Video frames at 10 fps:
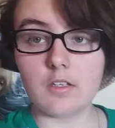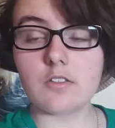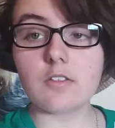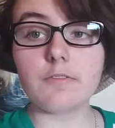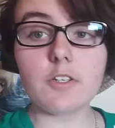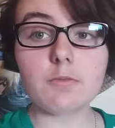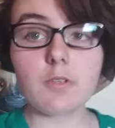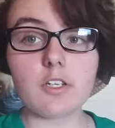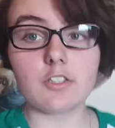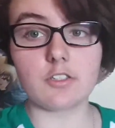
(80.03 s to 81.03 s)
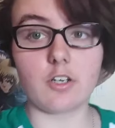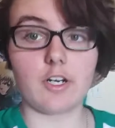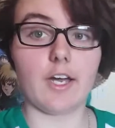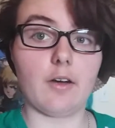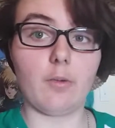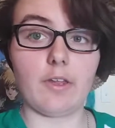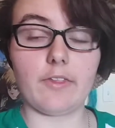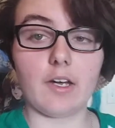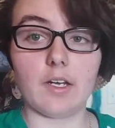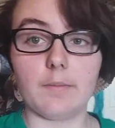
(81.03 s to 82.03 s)
So first we're going to start out
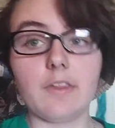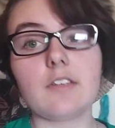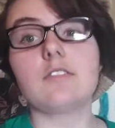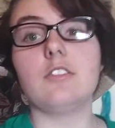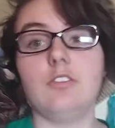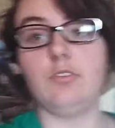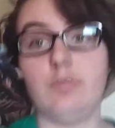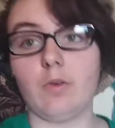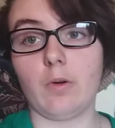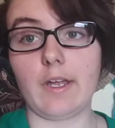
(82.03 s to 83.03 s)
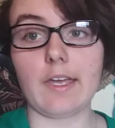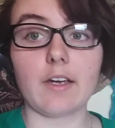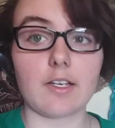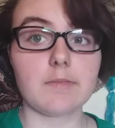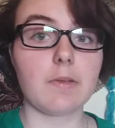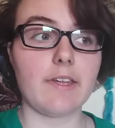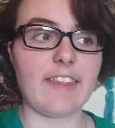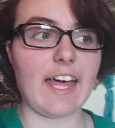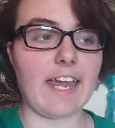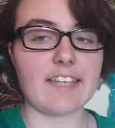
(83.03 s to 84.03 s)
with things to do for a cosplay
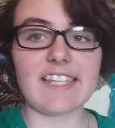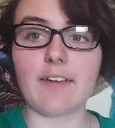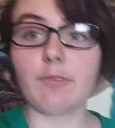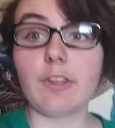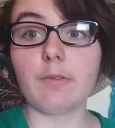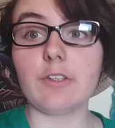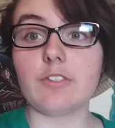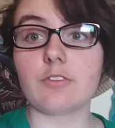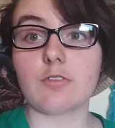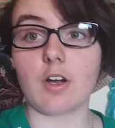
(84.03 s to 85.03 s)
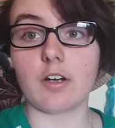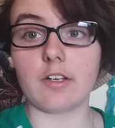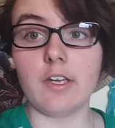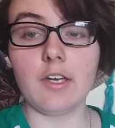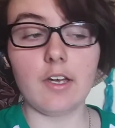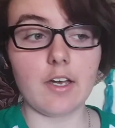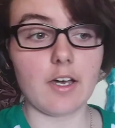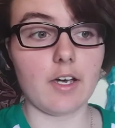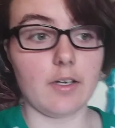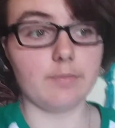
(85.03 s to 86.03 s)
that has that really, really strong
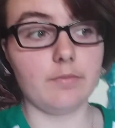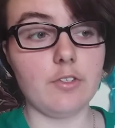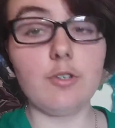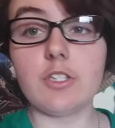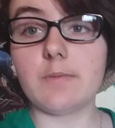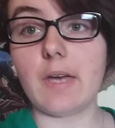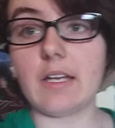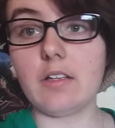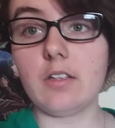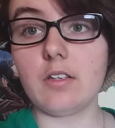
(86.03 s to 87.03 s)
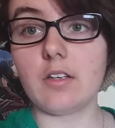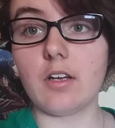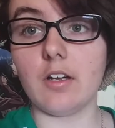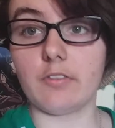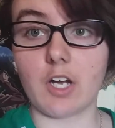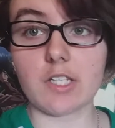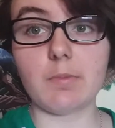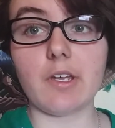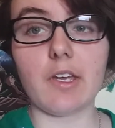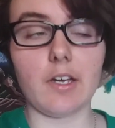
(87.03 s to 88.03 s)
new smell of
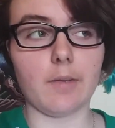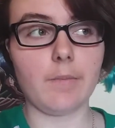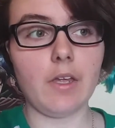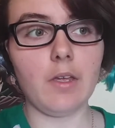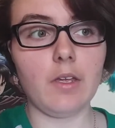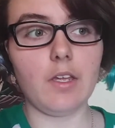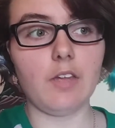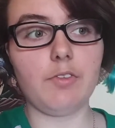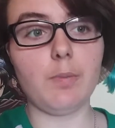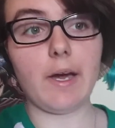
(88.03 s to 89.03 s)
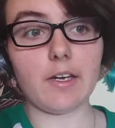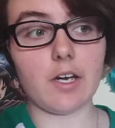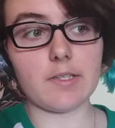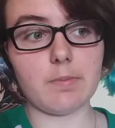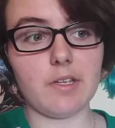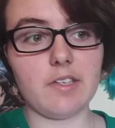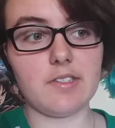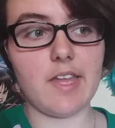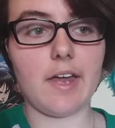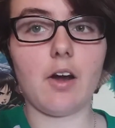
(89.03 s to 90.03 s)
cosplay. If you buy cosplays
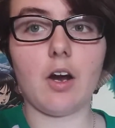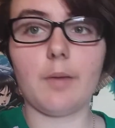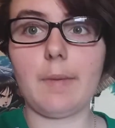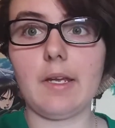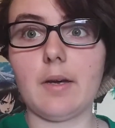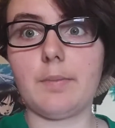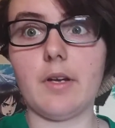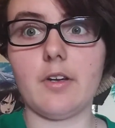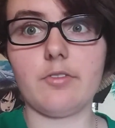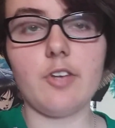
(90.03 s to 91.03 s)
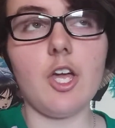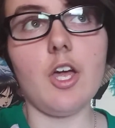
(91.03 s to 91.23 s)
that are made up of